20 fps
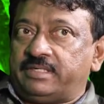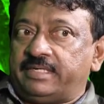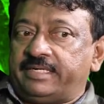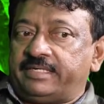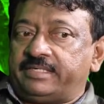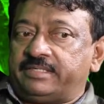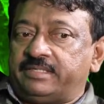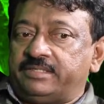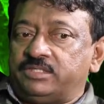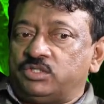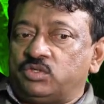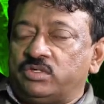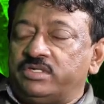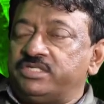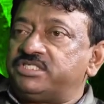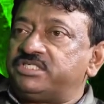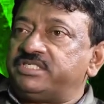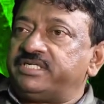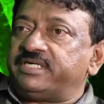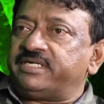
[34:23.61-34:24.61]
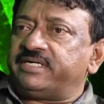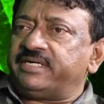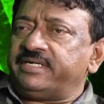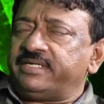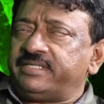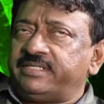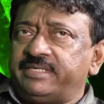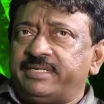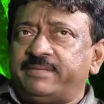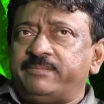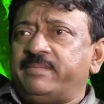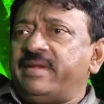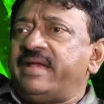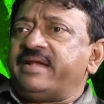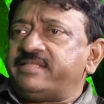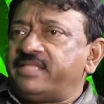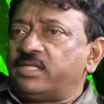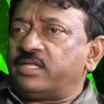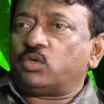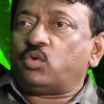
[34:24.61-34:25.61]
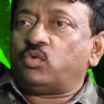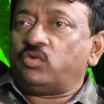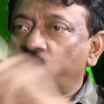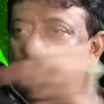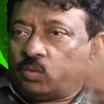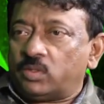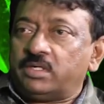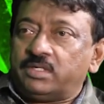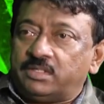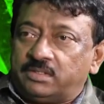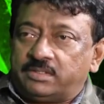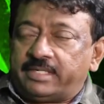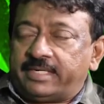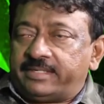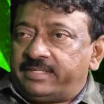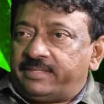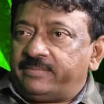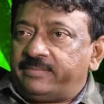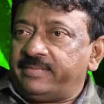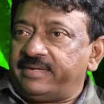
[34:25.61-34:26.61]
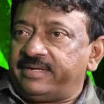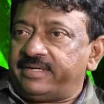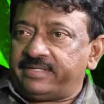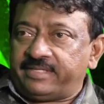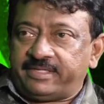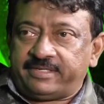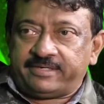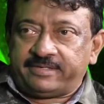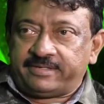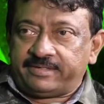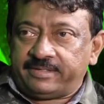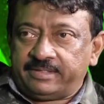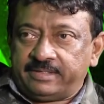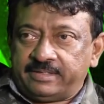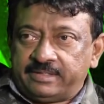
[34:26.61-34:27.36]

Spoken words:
like individualistic and they made their own world and they made their,